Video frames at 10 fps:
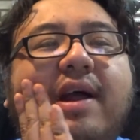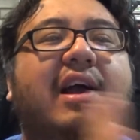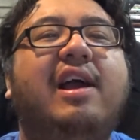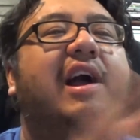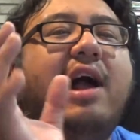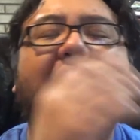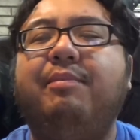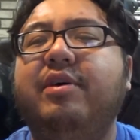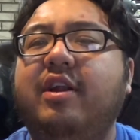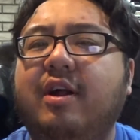I'll
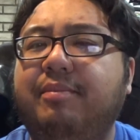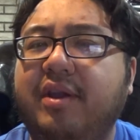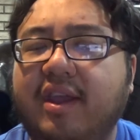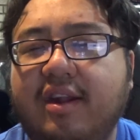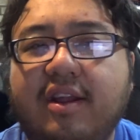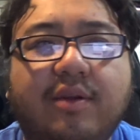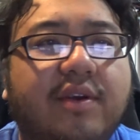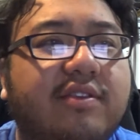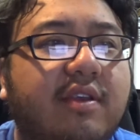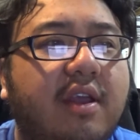put it up again
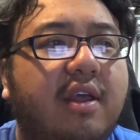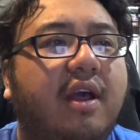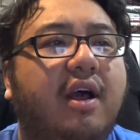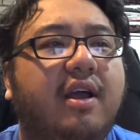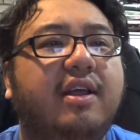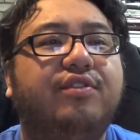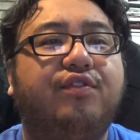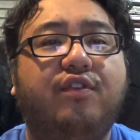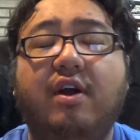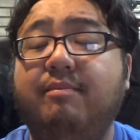anyways. It's
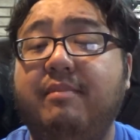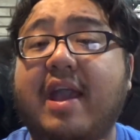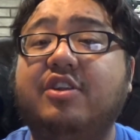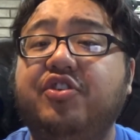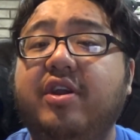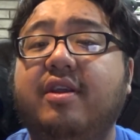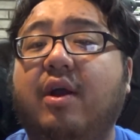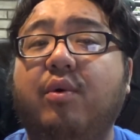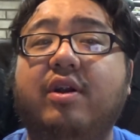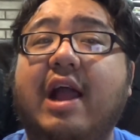from Mandrake.
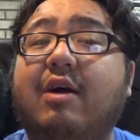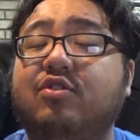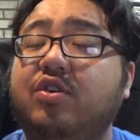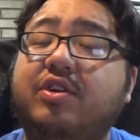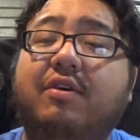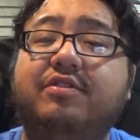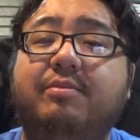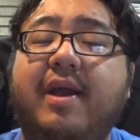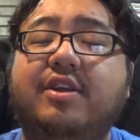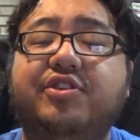We're now switching over to
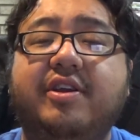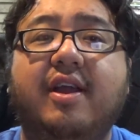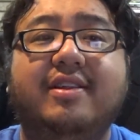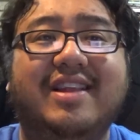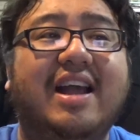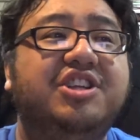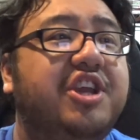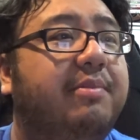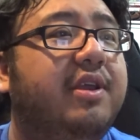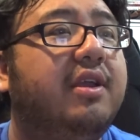
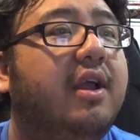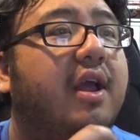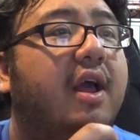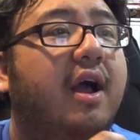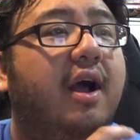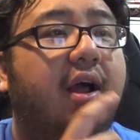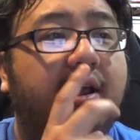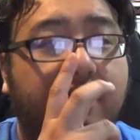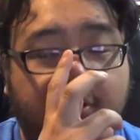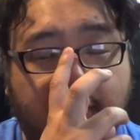Mandrake.jp,
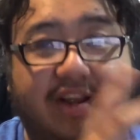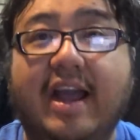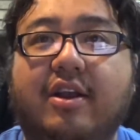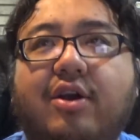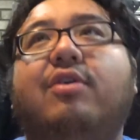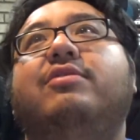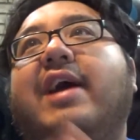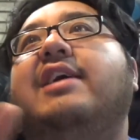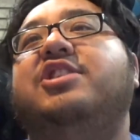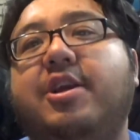or
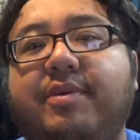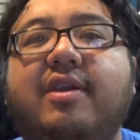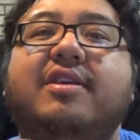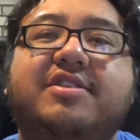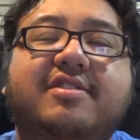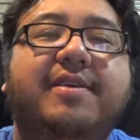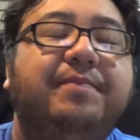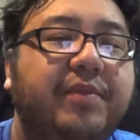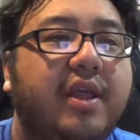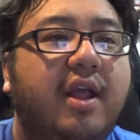.co.jp, I should say.
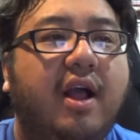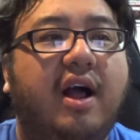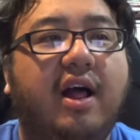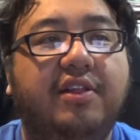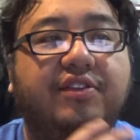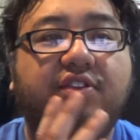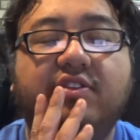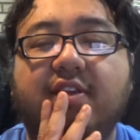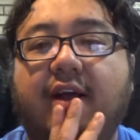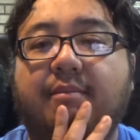This
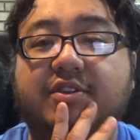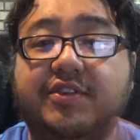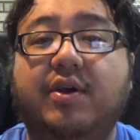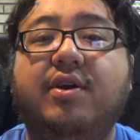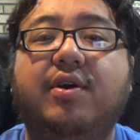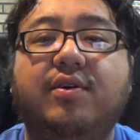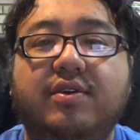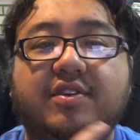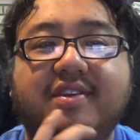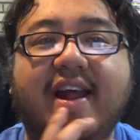is Motoko
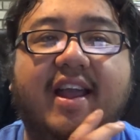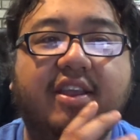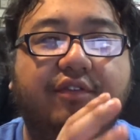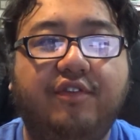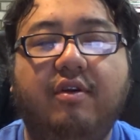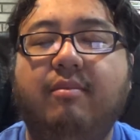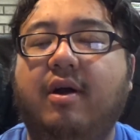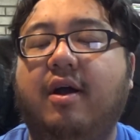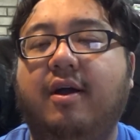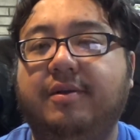Kusanagi
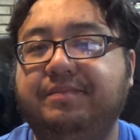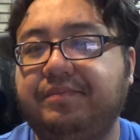from